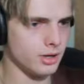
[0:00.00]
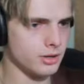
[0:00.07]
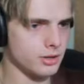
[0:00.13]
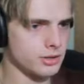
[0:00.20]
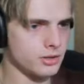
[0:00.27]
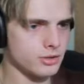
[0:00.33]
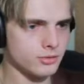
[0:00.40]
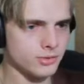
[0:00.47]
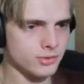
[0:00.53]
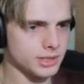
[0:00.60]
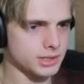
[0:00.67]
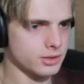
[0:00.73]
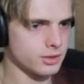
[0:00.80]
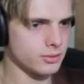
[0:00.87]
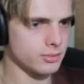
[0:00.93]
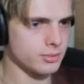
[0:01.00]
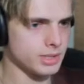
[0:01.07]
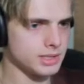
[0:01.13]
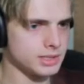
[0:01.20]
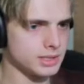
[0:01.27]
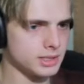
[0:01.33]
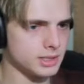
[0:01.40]
audio effects are
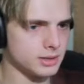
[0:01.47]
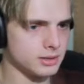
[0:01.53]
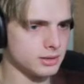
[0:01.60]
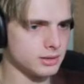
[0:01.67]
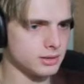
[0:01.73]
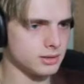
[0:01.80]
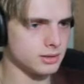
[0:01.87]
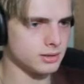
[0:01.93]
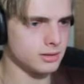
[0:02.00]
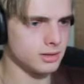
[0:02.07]
amazing on there.